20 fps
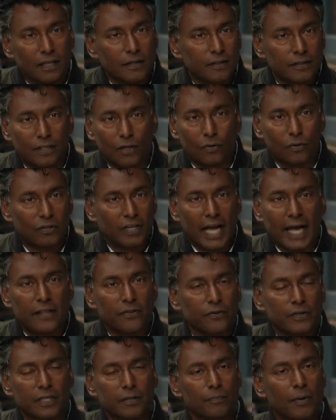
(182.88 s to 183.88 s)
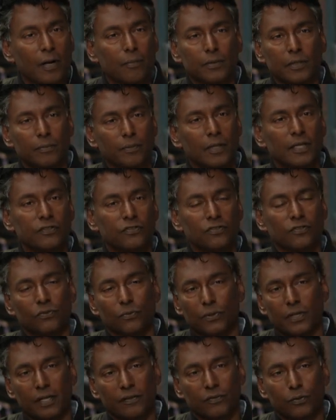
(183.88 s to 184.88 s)
you know, gathering in public places or
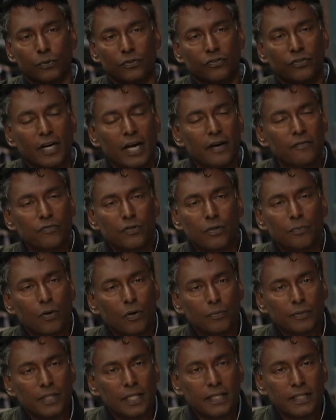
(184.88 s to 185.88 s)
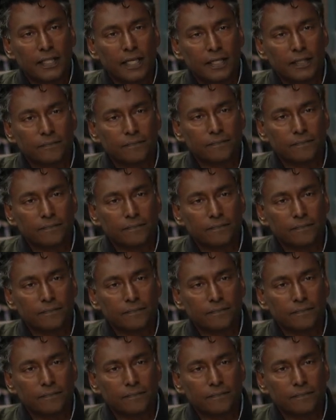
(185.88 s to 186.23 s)
whatever. Was there ever a moment like that?